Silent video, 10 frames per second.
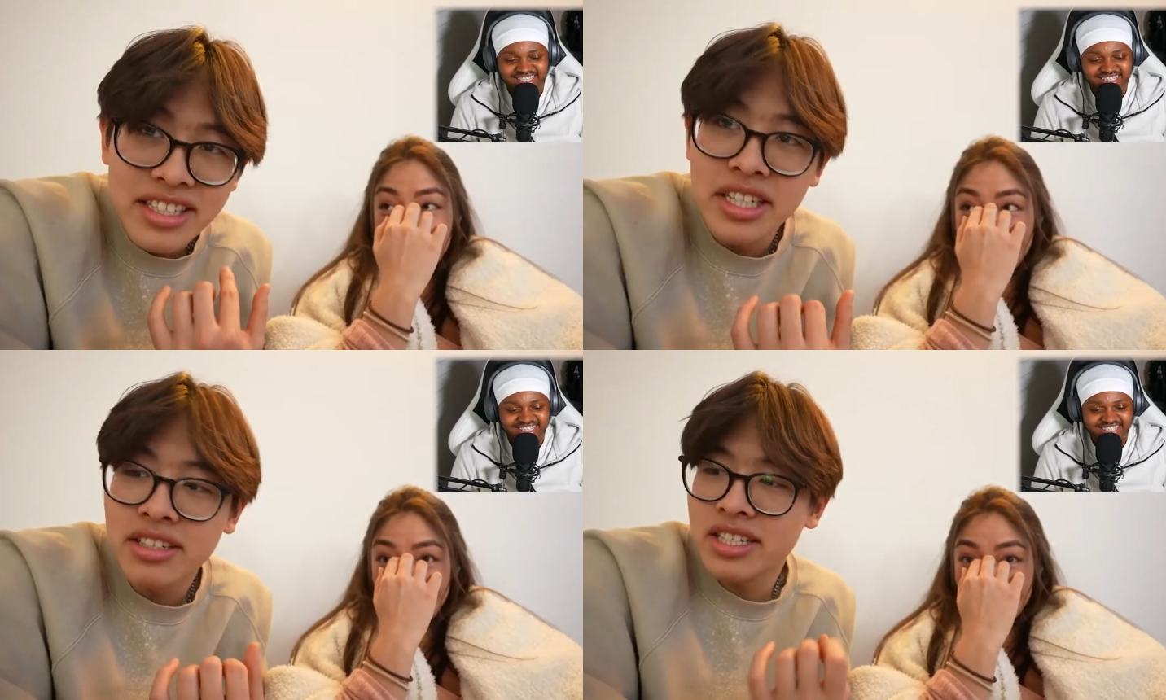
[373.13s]
Speaker 1: you
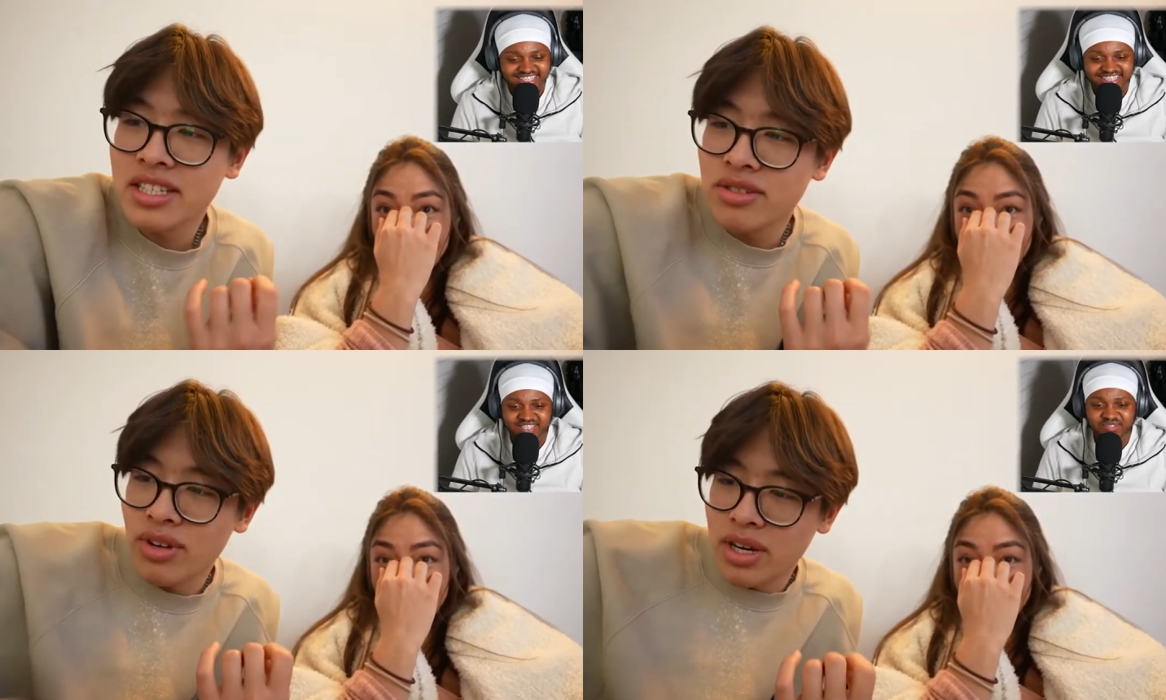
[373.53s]
know, this
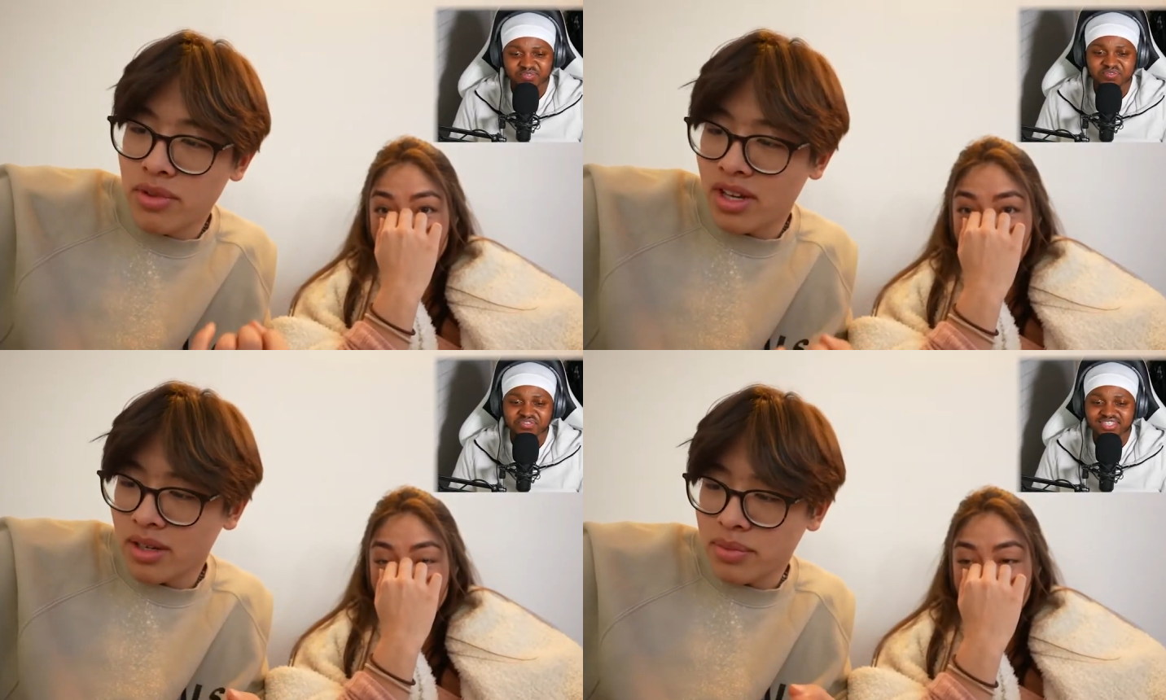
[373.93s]
is random
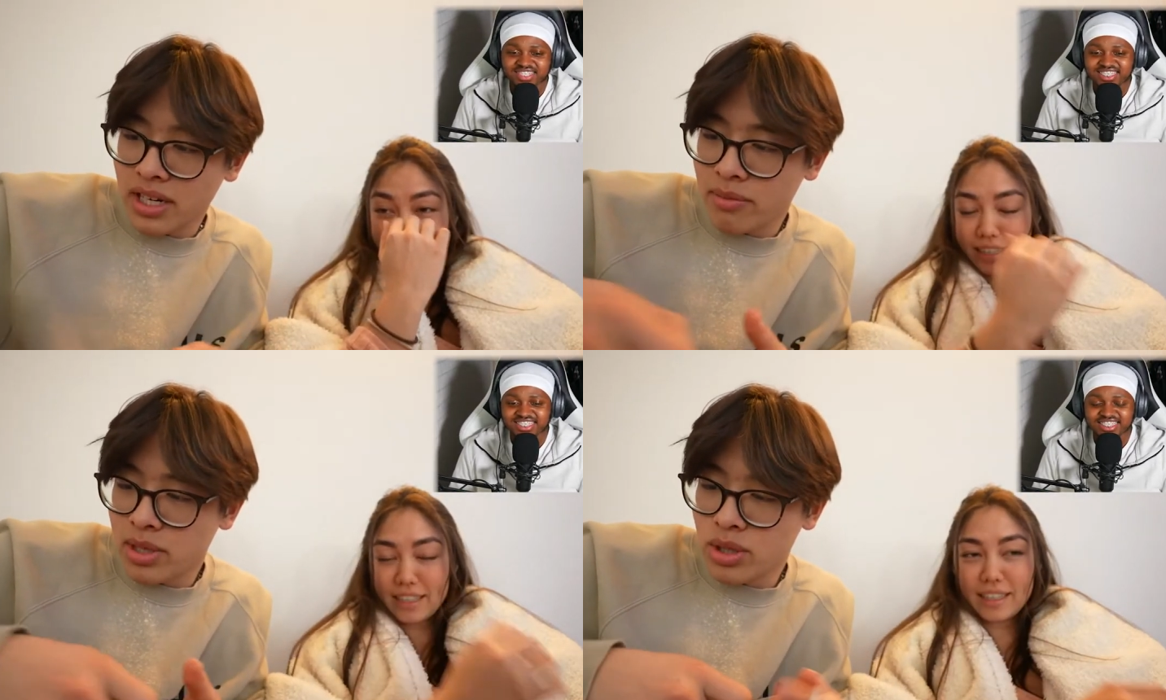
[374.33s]
thought, but
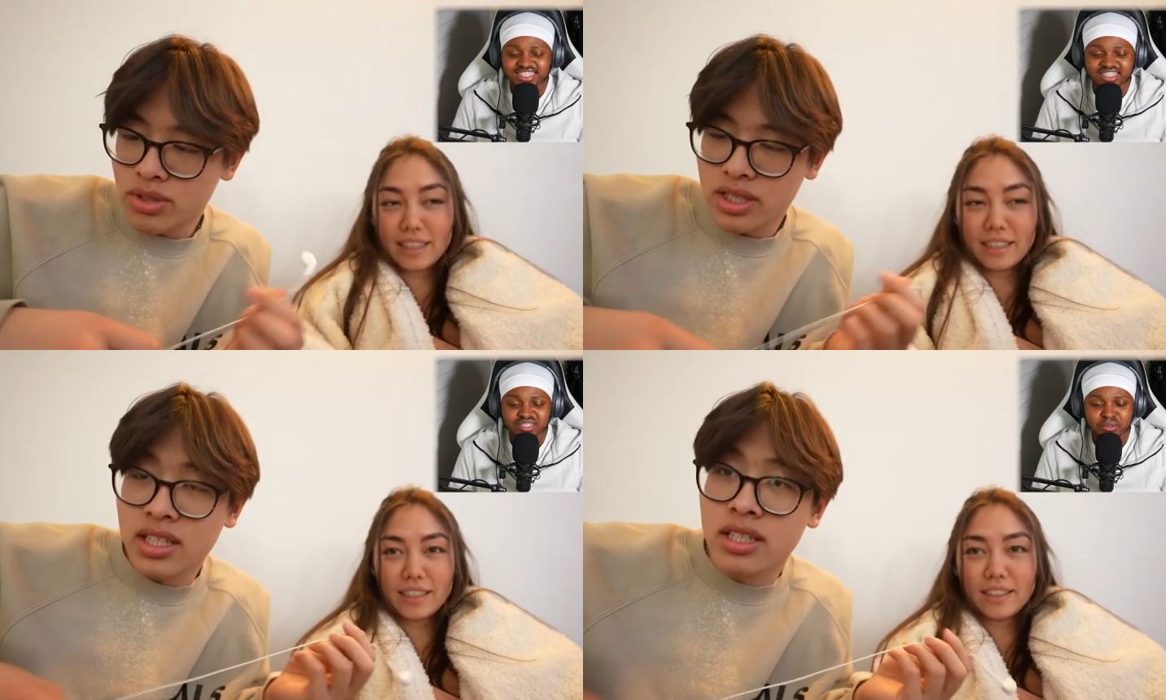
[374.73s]
I've been
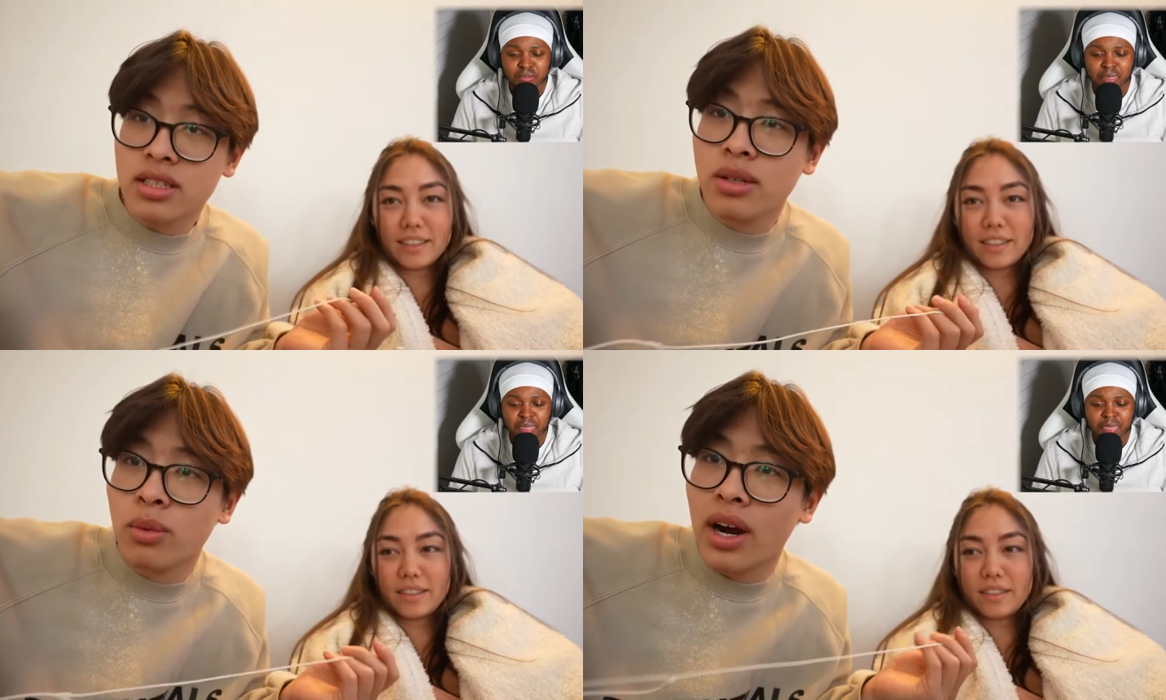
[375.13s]
using these
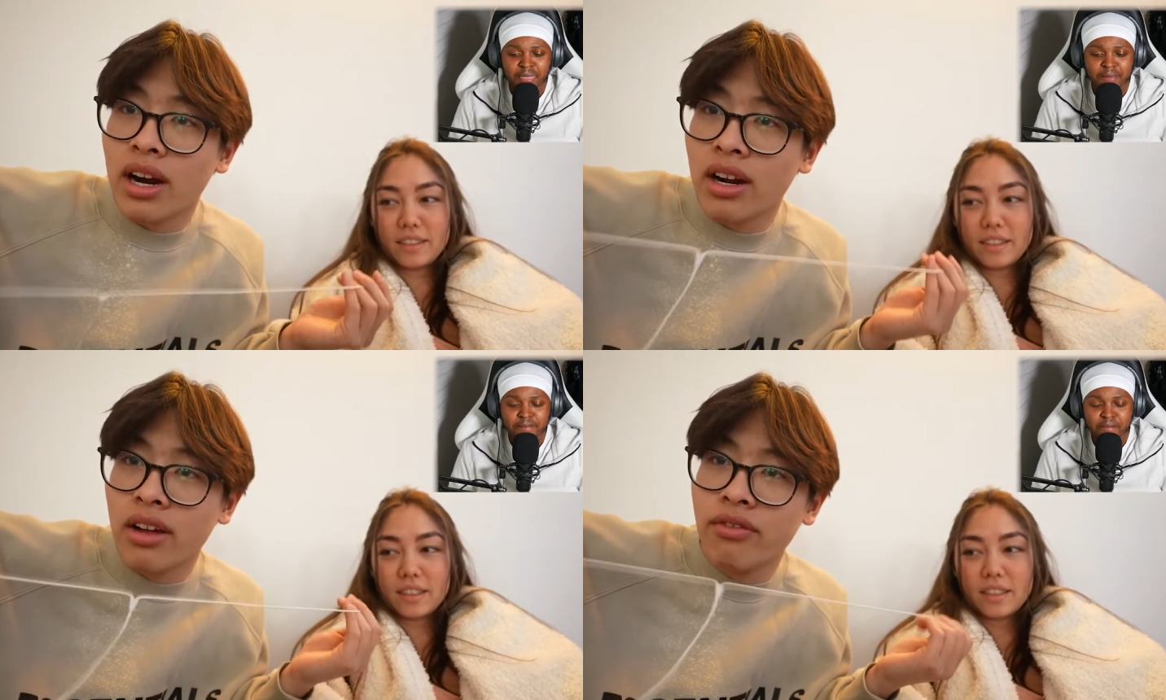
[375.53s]

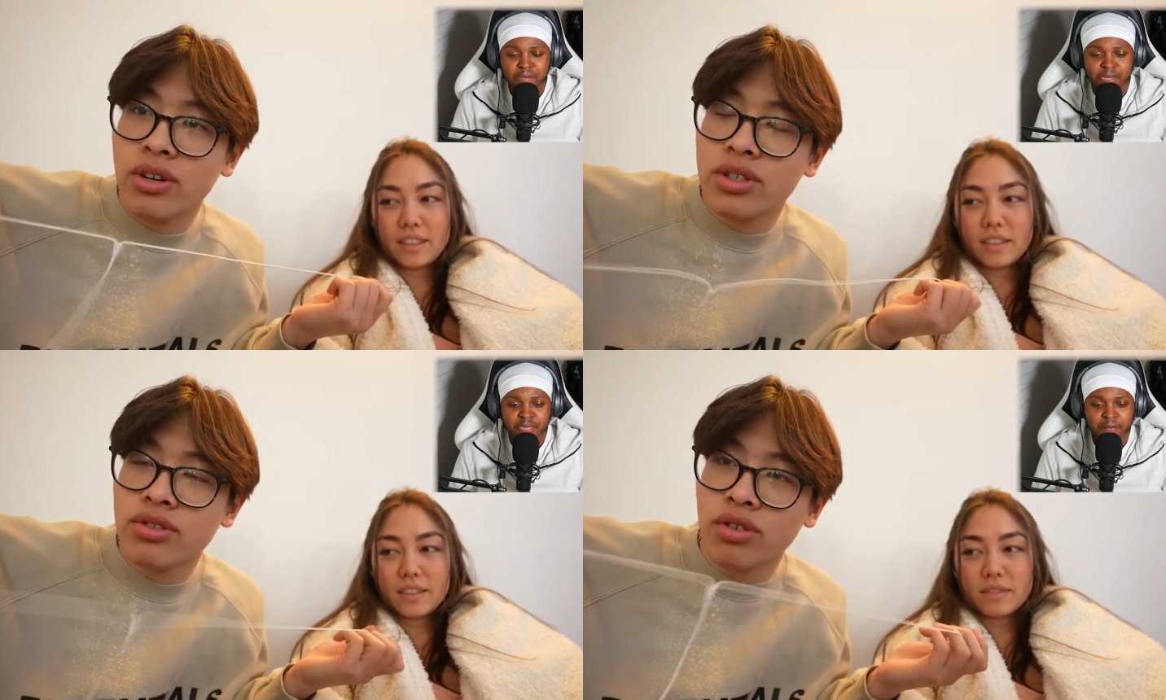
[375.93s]
wired
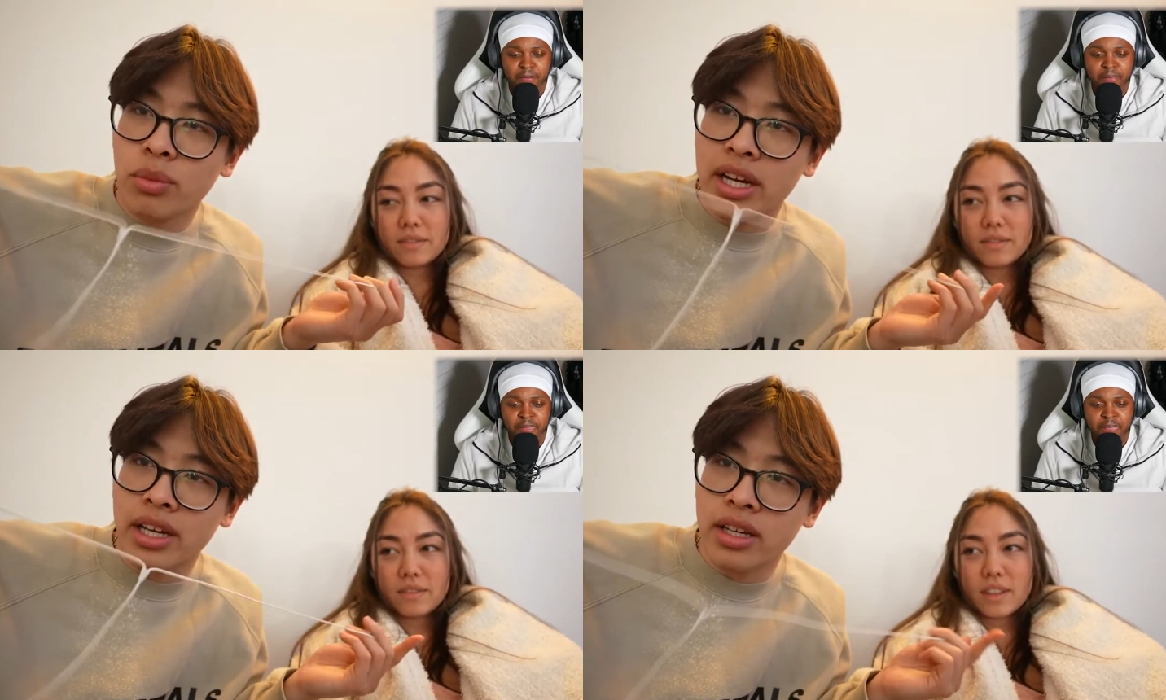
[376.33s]
headphones for
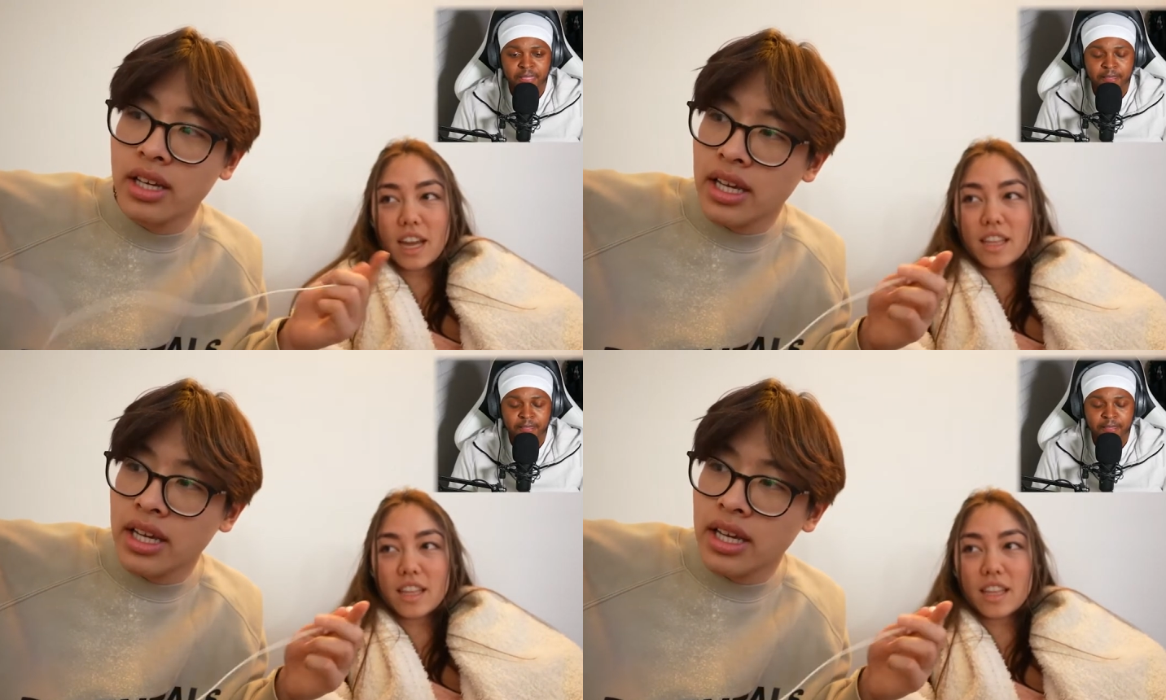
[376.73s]
my